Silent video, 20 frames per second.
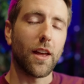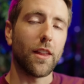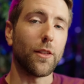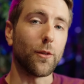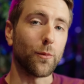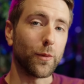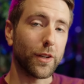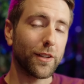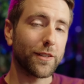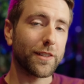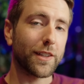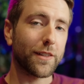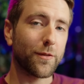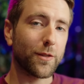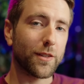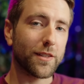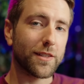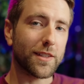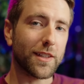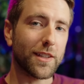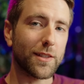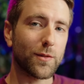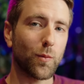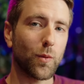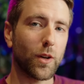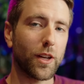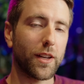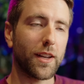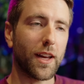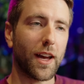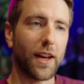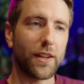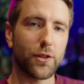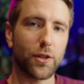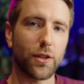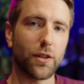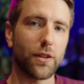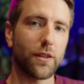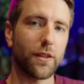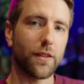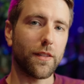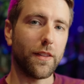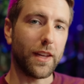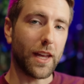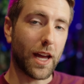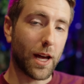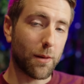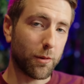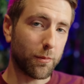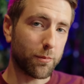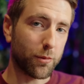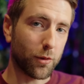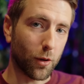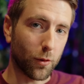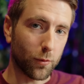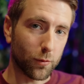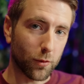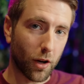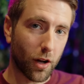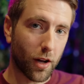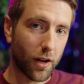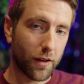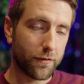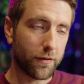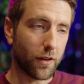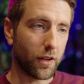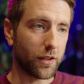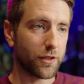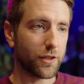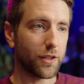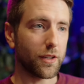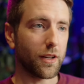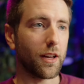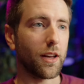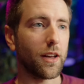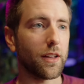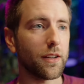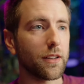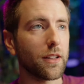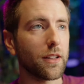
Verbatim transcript: The real difference is when I turned the Apple Pro RAW function on.